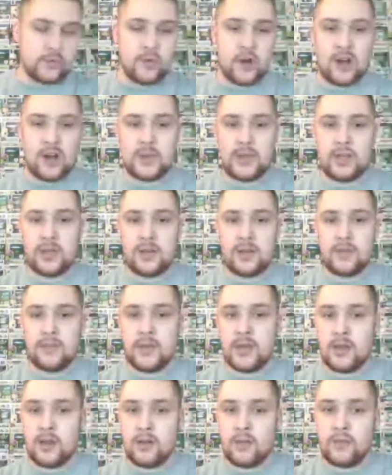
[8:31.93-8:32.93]
There's a
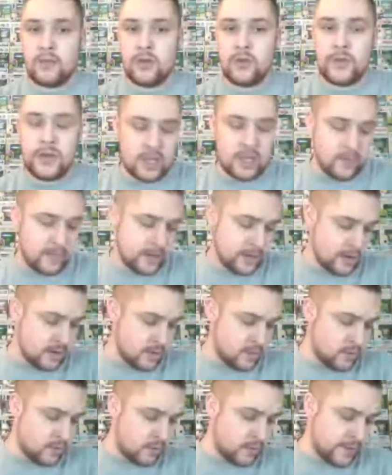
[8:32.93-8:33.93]
Robbie Amell movie coming
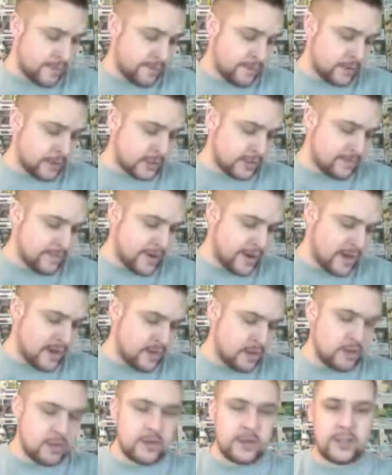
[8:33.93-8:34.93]
out When We First Met,
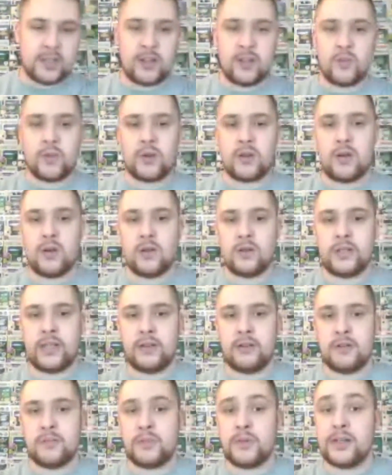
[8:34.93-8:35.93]
and then there's another one called
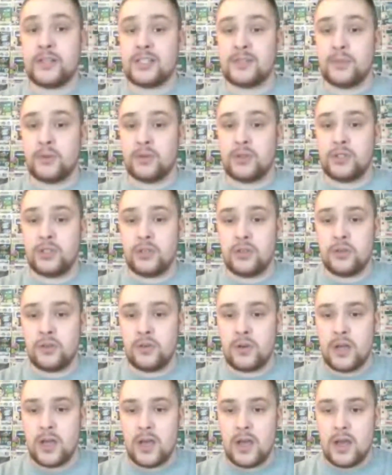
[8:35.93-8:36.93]
Irreplaceable
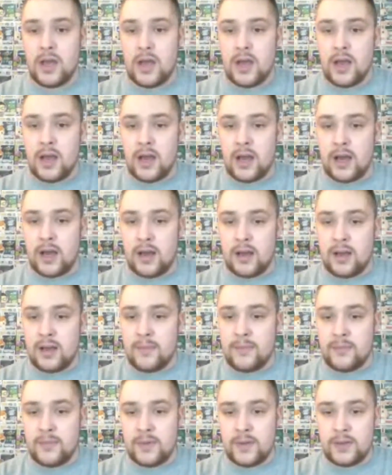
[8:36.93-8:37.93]
You.
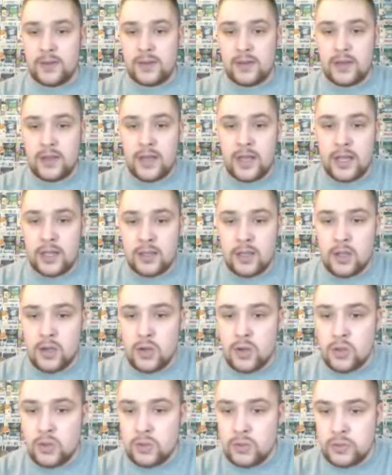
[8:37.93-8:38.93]

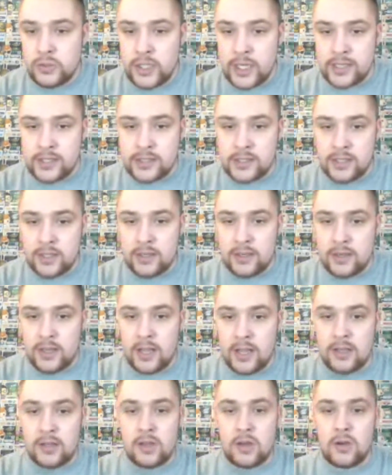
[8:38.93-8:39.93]
Hello,
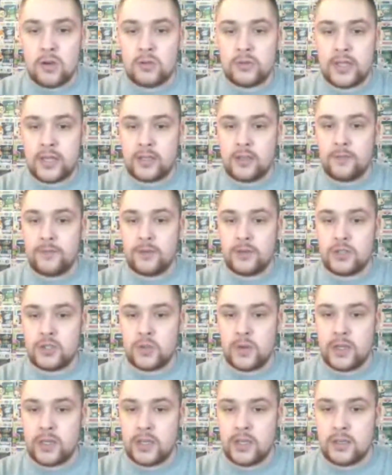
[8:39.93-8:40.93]
Justin. Hello, thank you for
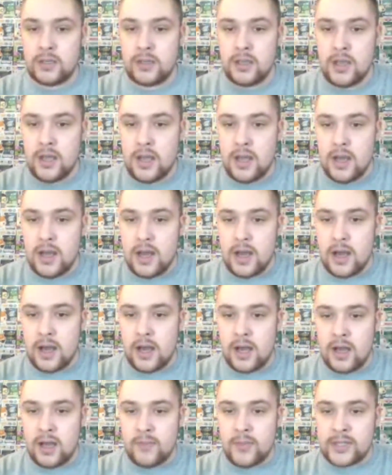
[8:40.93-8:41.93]
joining.
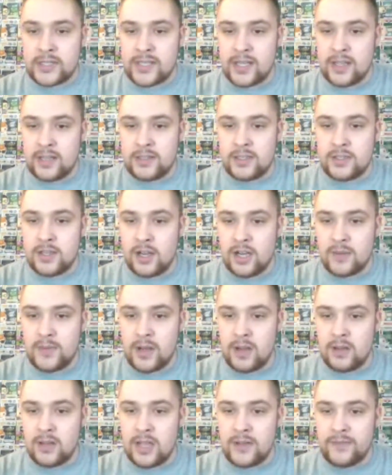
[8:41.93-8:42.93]
I'm excited to
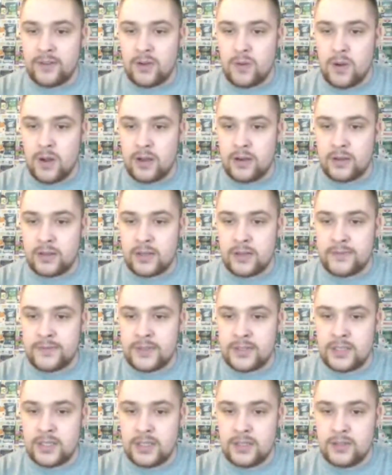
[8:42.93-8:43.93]
talk about Life Aquatic
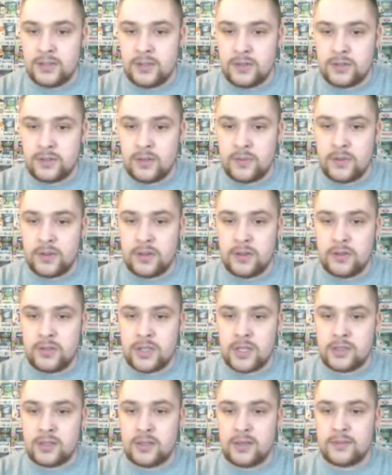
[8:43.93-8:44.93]
of Steve Zusso with you,
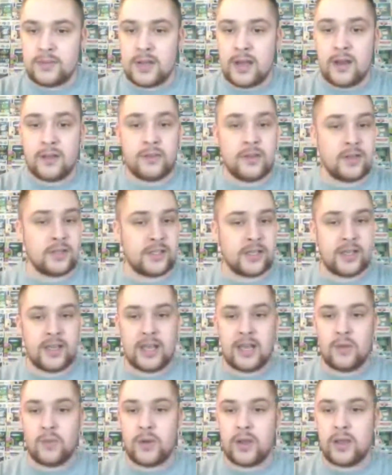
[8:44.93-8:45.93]
Justin. Up to Outdogs, I
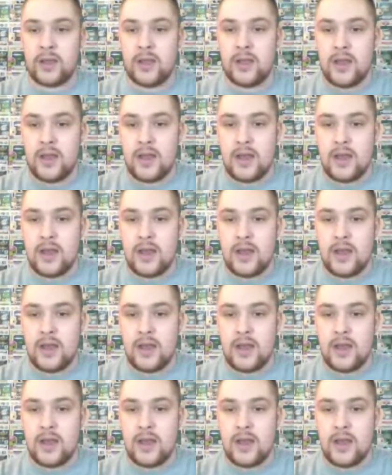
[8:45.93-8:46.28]
can't wait.